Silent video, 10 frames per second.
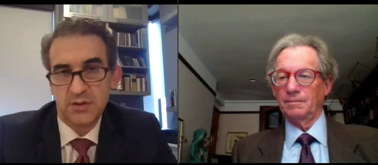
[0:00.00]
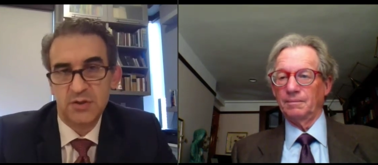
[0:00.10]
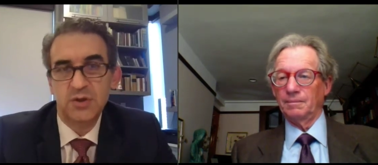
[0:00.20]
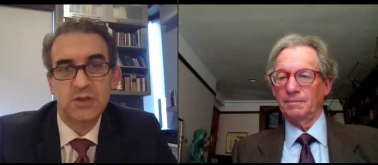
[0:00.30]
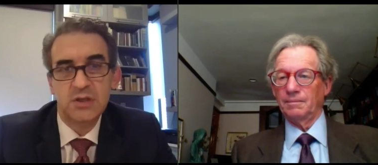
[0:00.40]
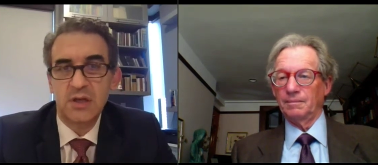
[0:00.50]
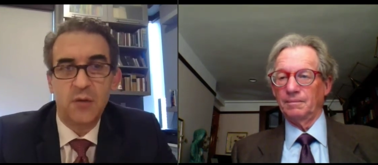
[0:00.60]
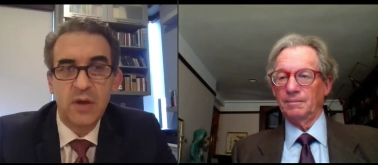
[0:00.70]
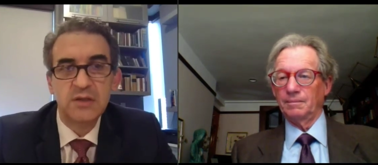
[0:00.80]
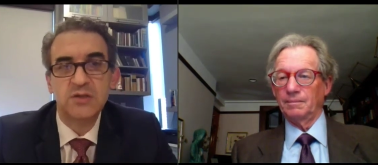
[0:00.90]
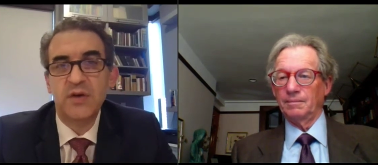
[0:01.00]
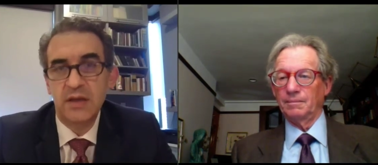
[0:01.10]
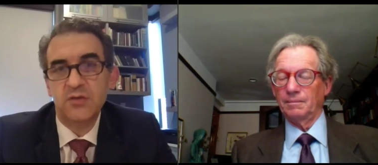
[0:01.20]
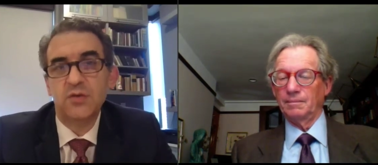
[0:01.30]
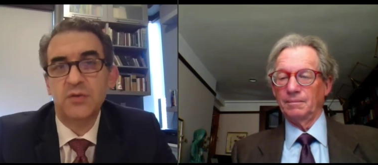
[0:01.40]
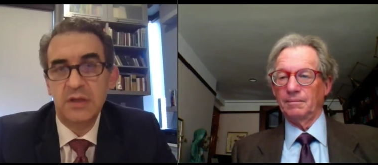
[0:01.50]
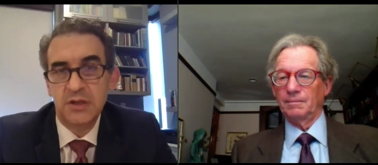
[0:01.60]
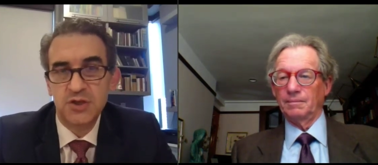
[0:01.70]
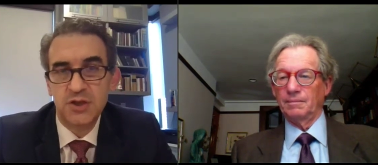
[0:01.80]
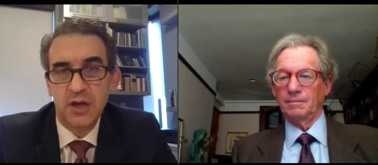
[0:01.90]
Speaker 1: So it's a 1/20th of an
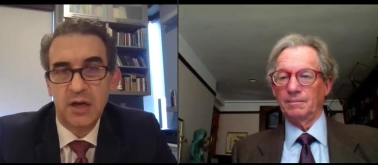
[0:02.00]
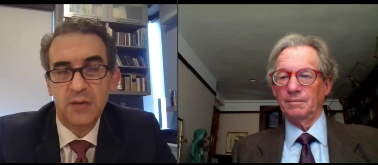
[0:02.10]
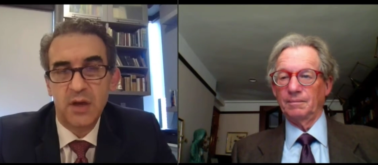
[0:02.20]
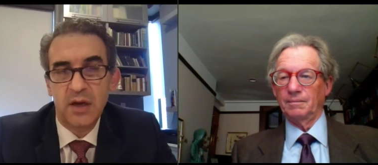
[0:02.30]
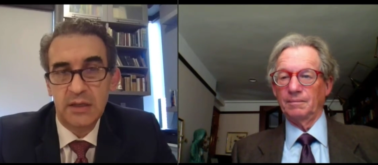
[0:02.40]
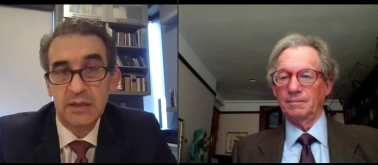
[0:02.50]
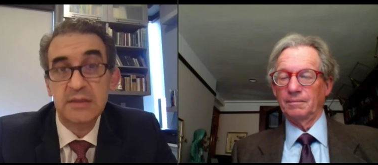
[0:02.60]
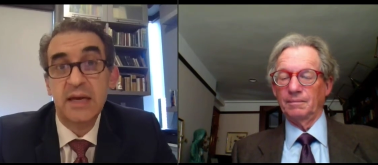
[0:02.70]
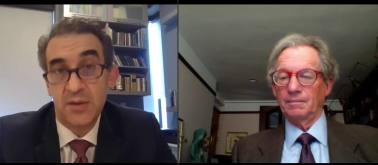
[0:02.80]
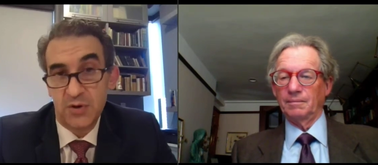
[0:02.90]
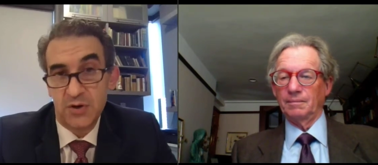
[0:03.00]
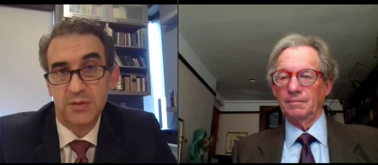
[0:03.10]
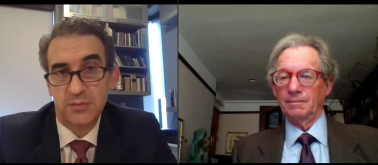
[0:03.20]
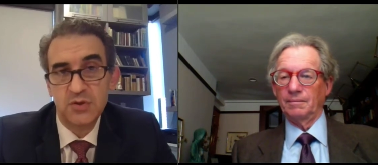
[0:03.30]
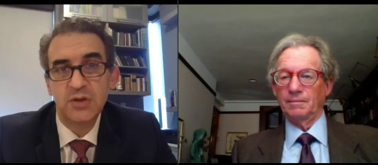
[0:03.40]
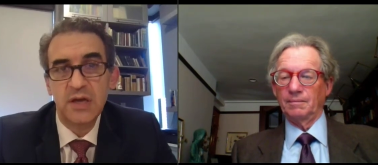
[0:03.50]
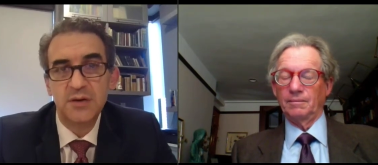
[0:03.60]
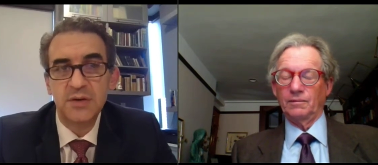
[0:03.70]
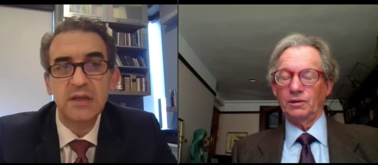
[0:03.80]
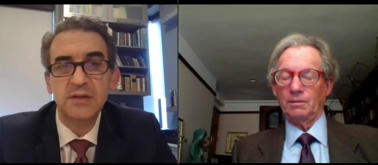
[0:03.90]
inch um, uh, in diameter. So they
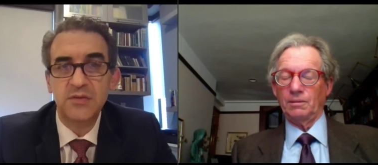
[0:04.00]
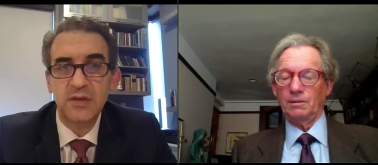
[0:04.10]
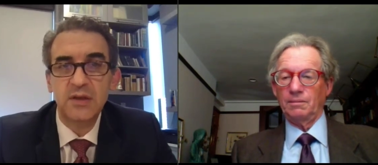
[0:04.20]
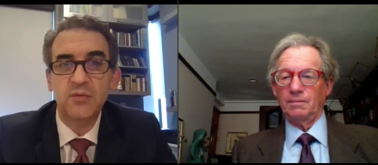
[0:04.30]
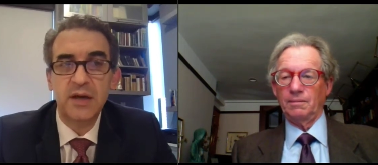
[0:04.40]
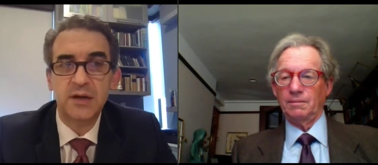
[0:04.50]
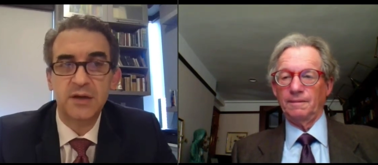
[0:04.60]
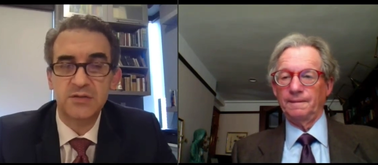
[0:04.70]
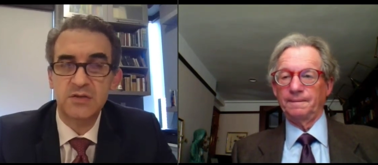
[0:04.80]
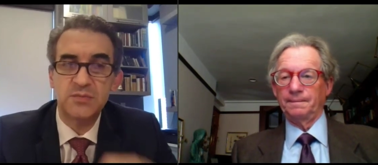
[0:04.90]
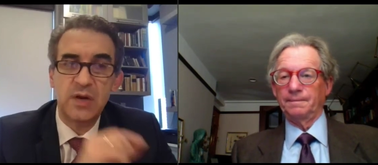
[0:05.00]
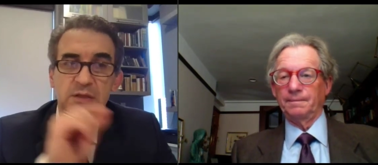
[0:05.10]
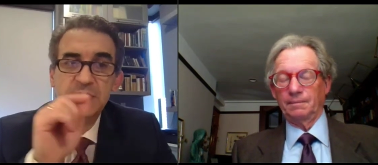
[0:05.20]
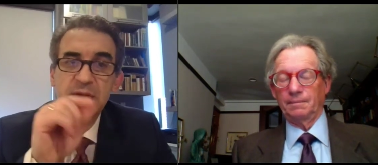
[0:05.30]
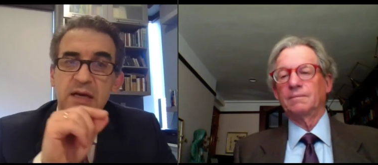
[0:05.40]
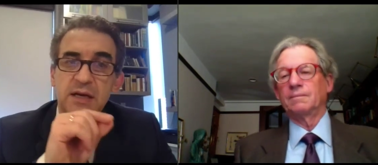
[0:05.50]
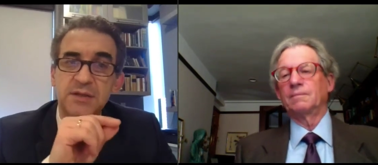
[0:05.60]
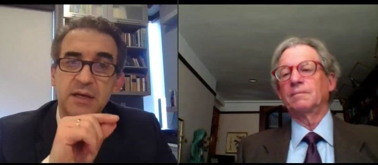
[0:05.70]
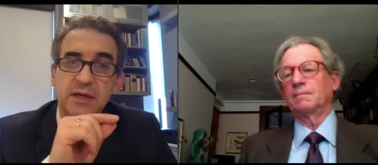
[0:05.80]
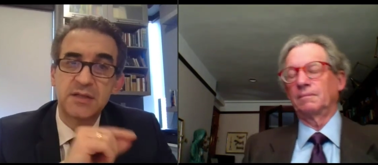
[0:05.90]
are really thin wires with multiple
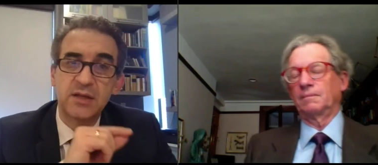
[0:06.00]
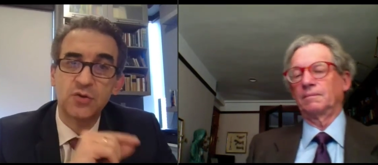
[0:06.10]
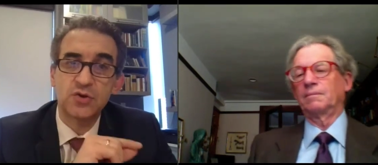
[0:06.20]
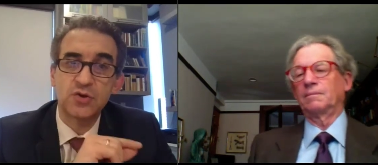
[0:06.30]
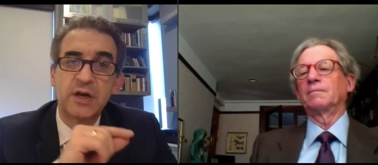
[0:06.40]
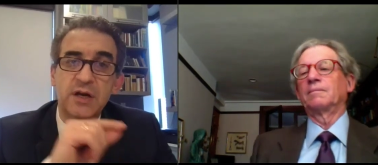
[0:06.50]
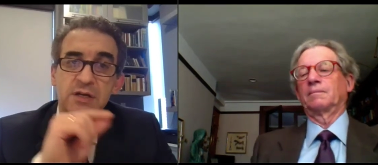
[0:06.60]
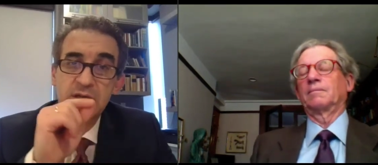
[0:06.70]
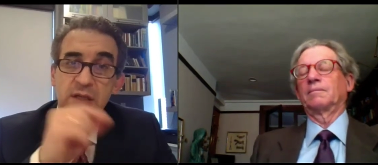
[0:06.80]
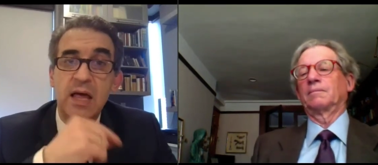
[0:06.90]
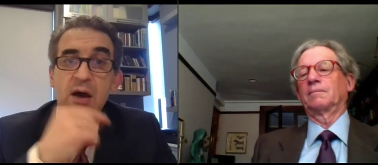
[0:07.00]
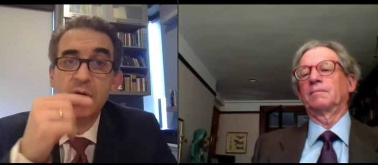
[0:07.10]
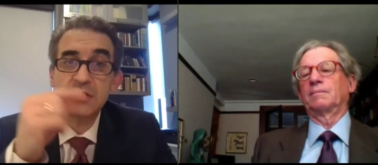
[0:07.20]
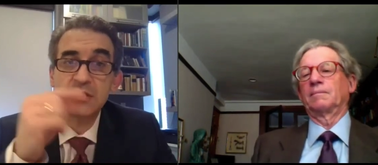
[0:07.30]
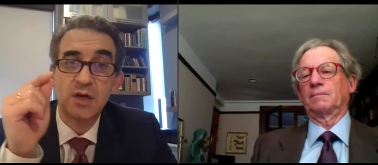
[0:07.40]
contacts, and those wires allow us